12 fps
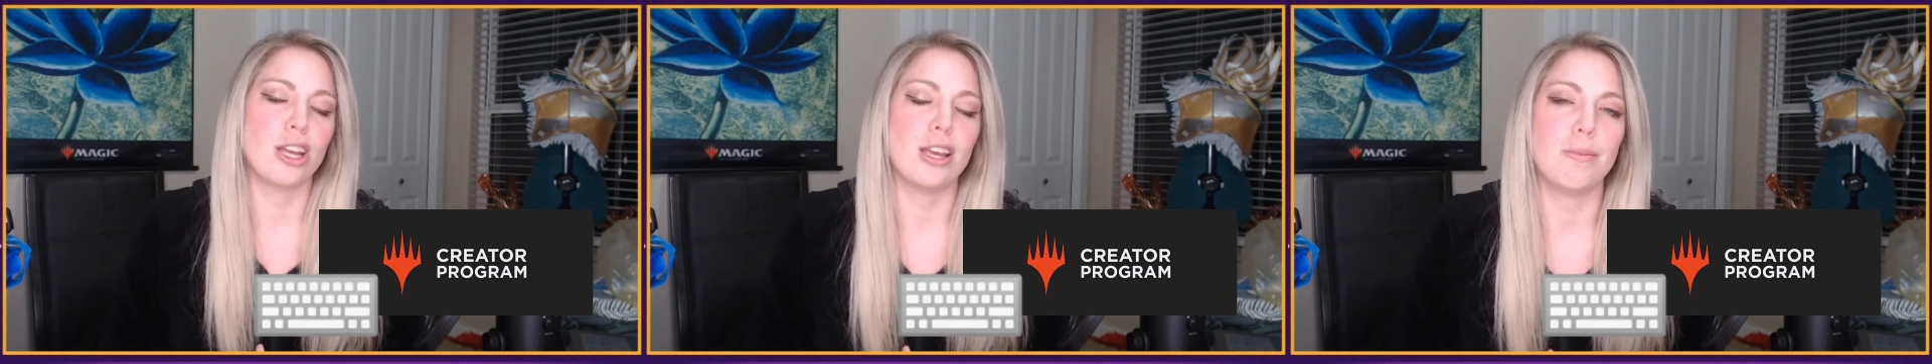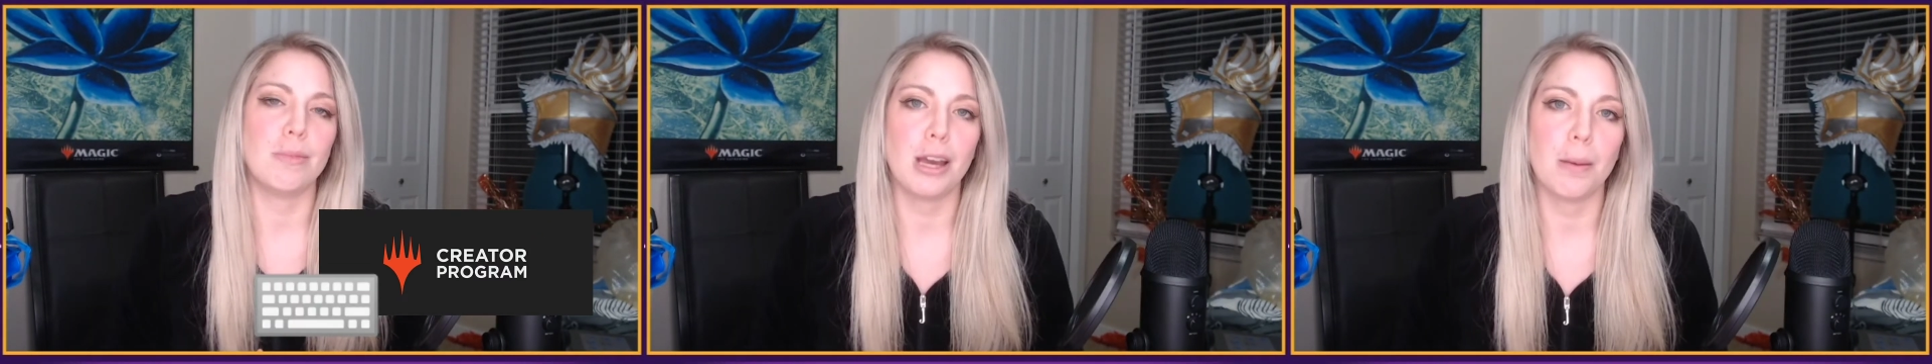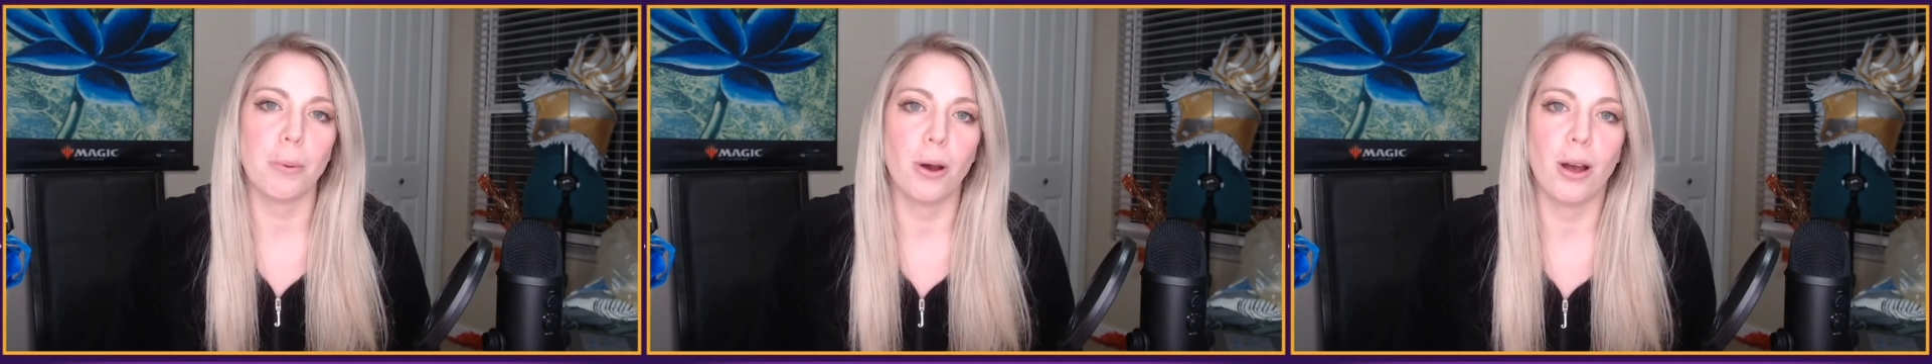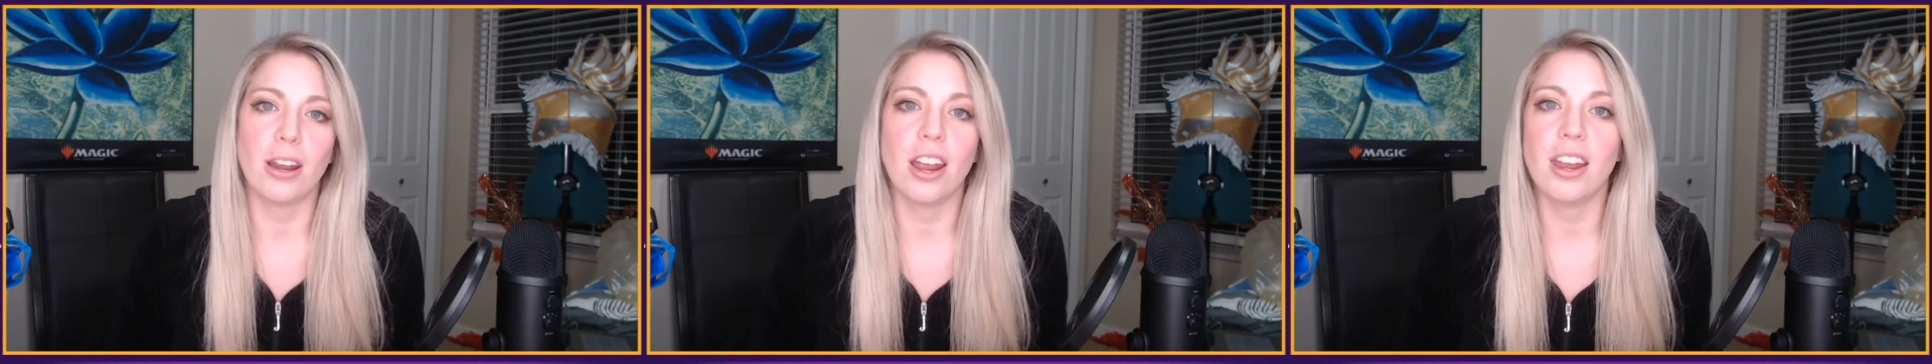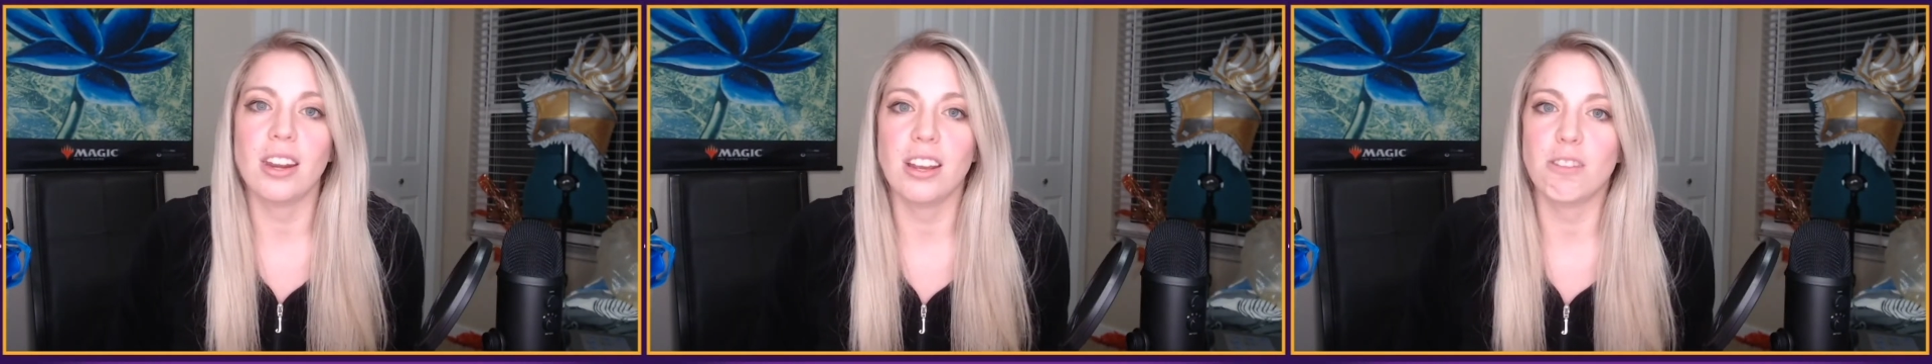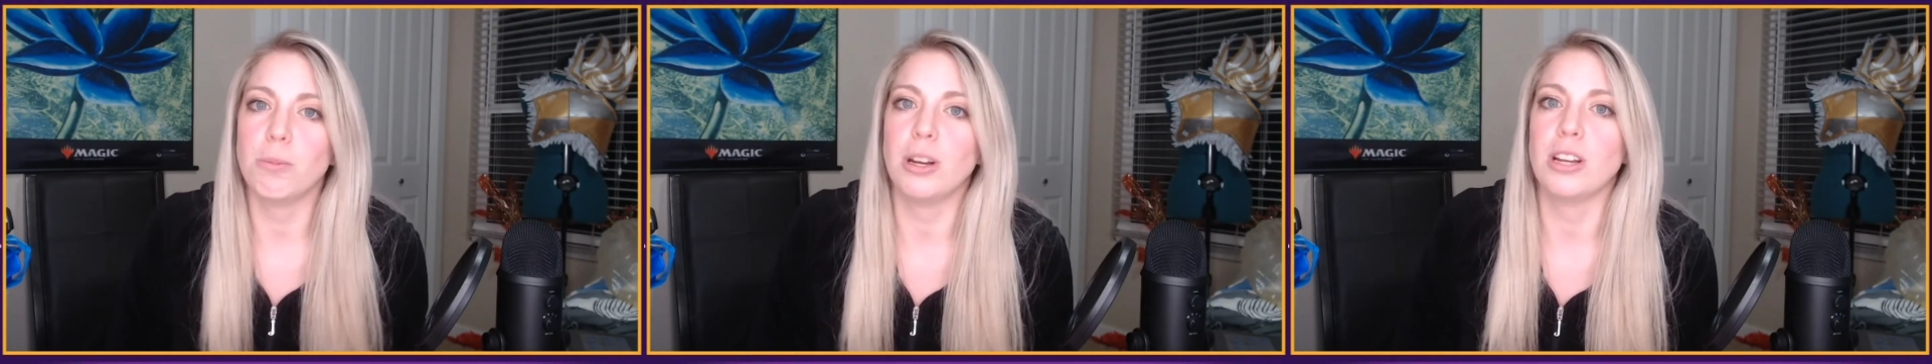hit me up on any
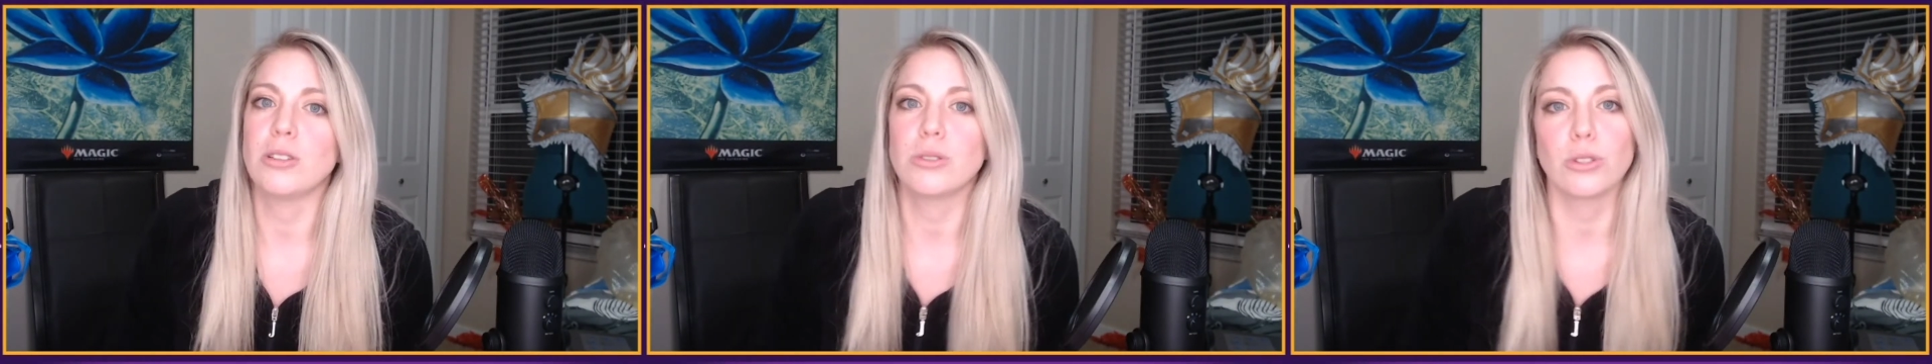of my